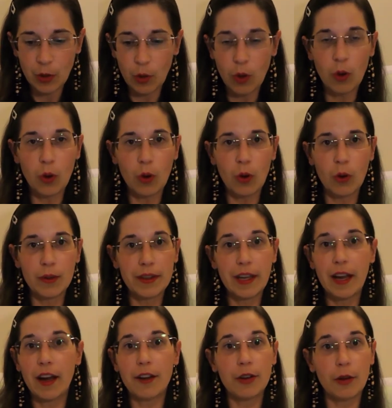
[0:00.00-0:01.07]
or
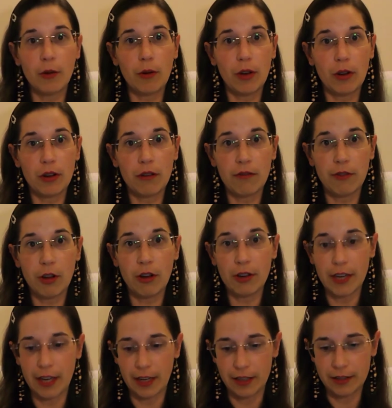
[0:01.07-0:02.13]
they are no longer
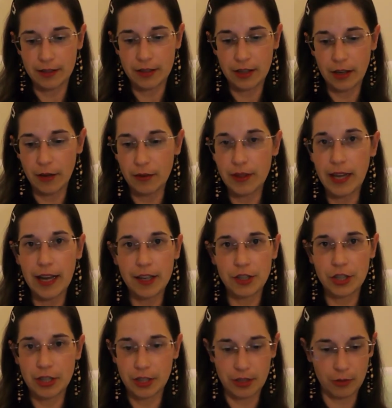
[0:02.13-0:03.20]
vlogging, so their
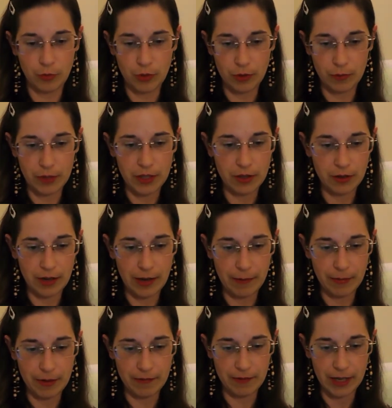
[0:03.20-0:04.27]
channel will be not
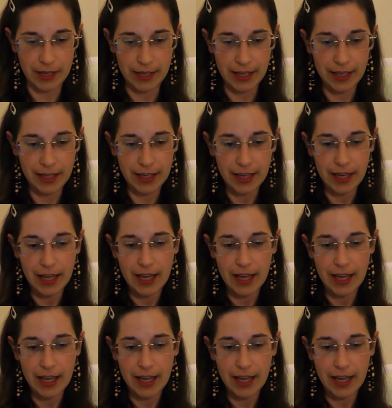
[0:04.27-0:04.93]
up and running.